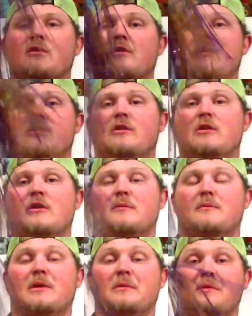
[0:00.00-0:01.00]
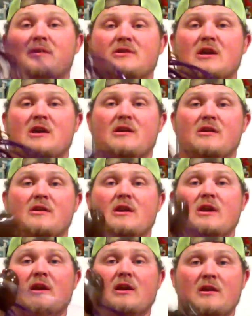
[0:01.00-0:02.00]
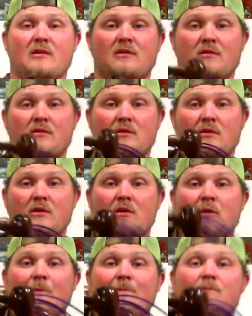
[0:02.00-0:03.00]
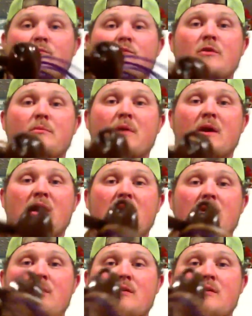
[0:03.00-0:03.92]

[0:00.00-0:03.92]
Good looking PB&J, good head. The paint